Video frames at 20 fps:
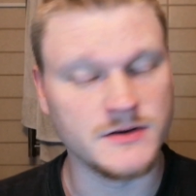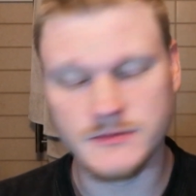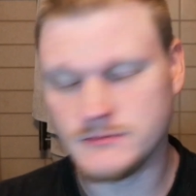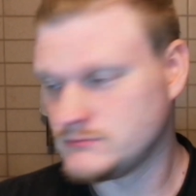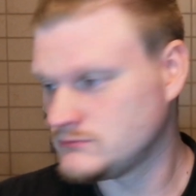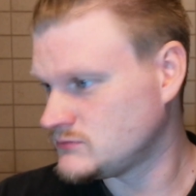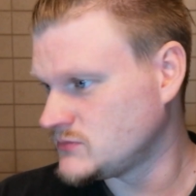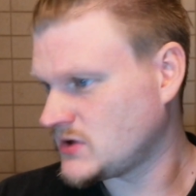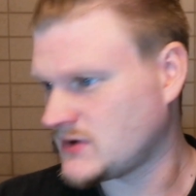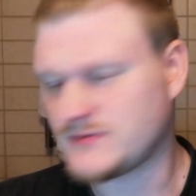
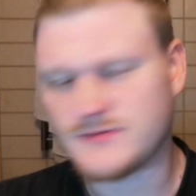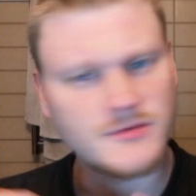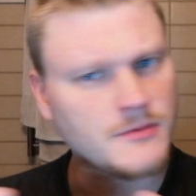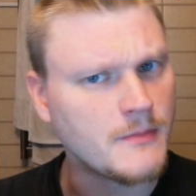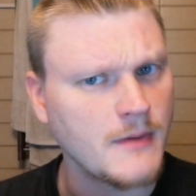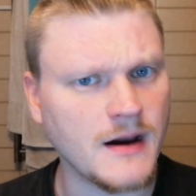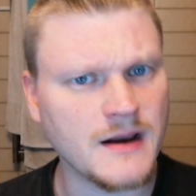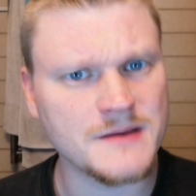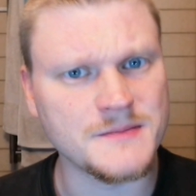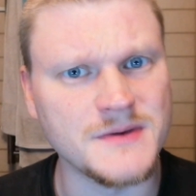not for
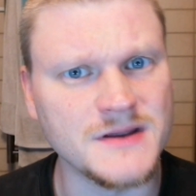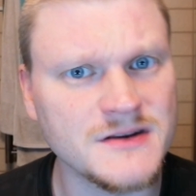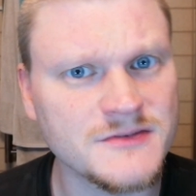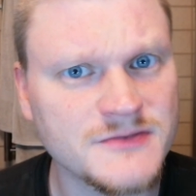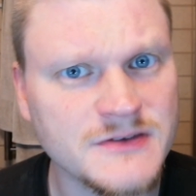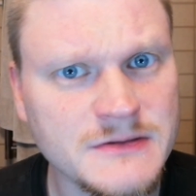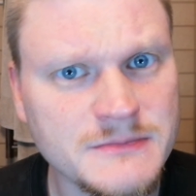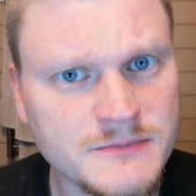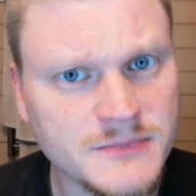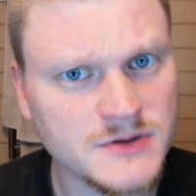my
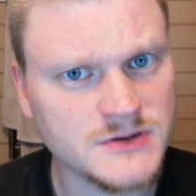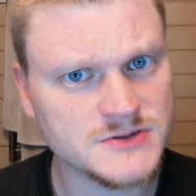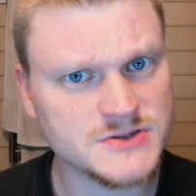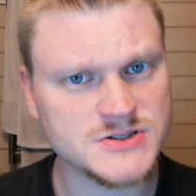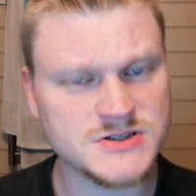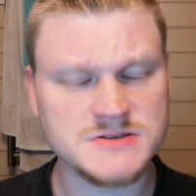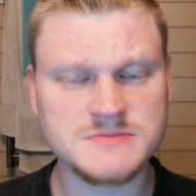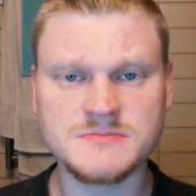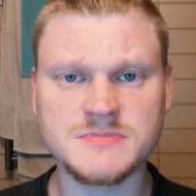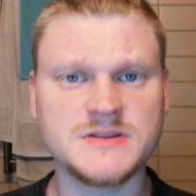benefit,
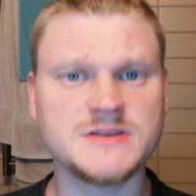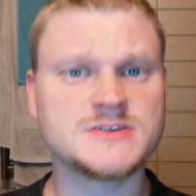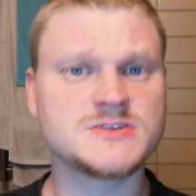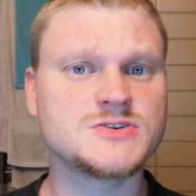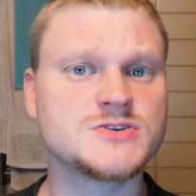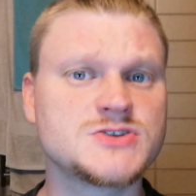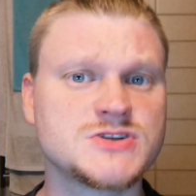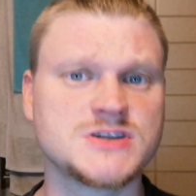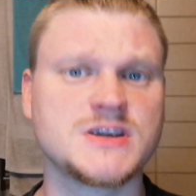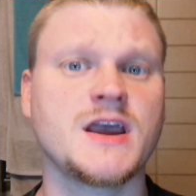but simply
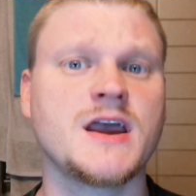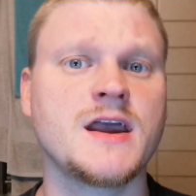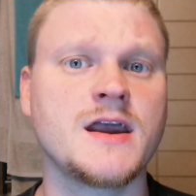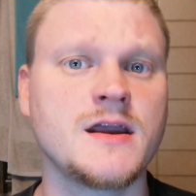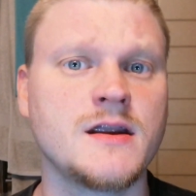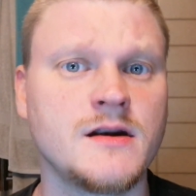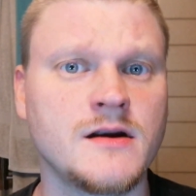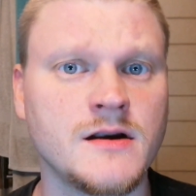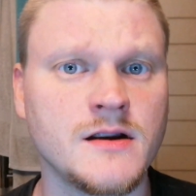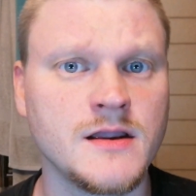to
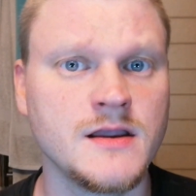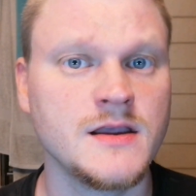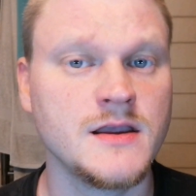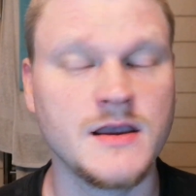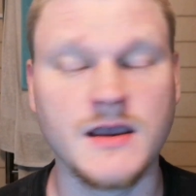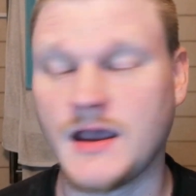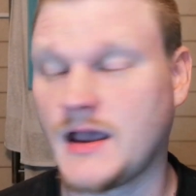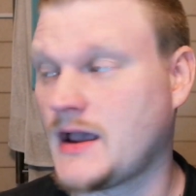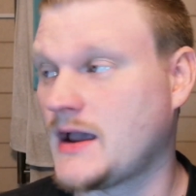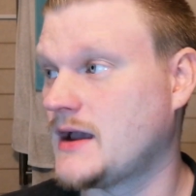share
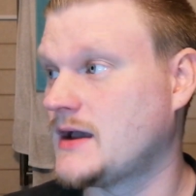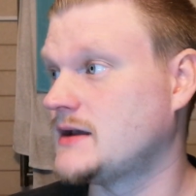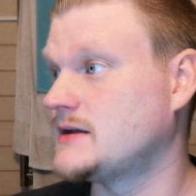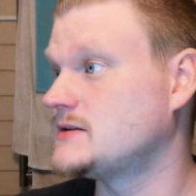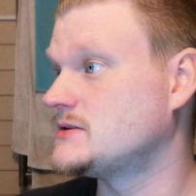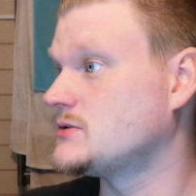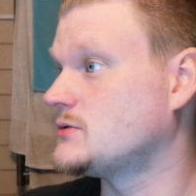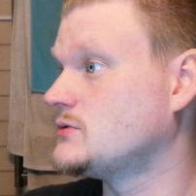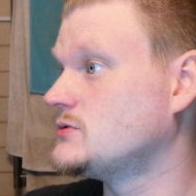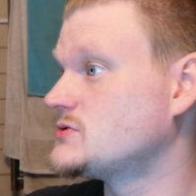
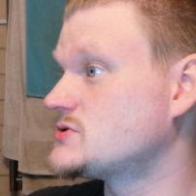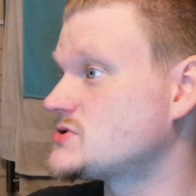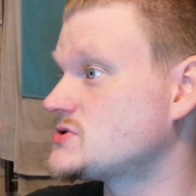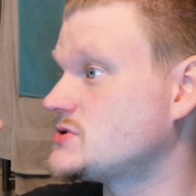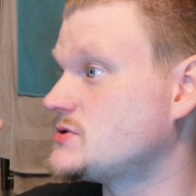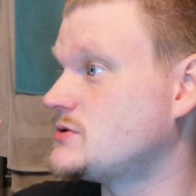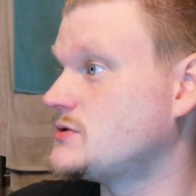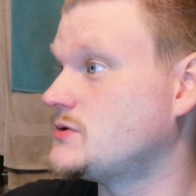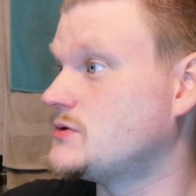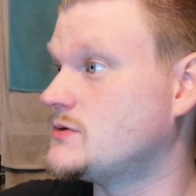and
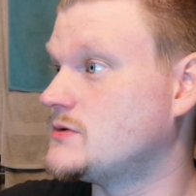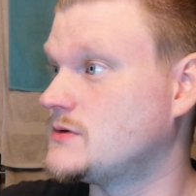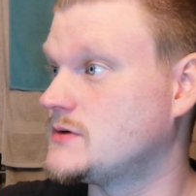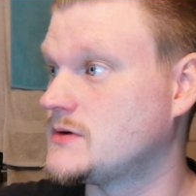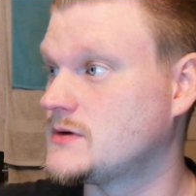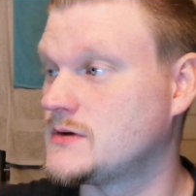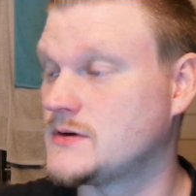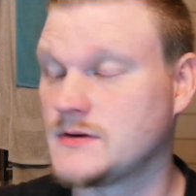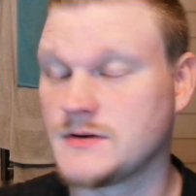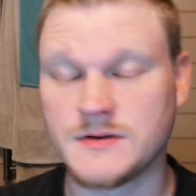also
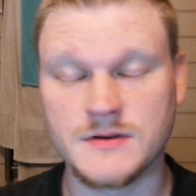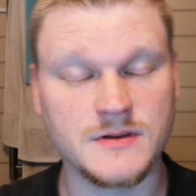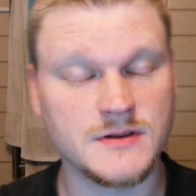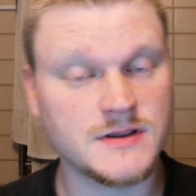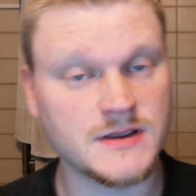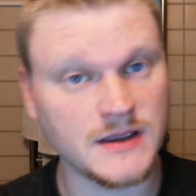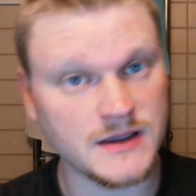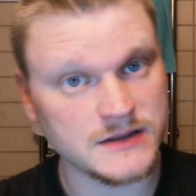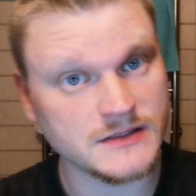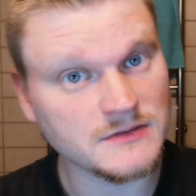
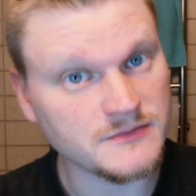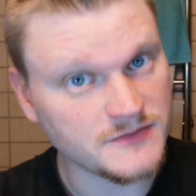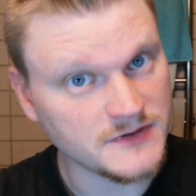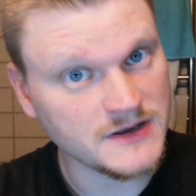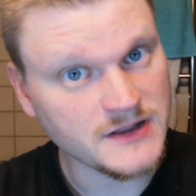get the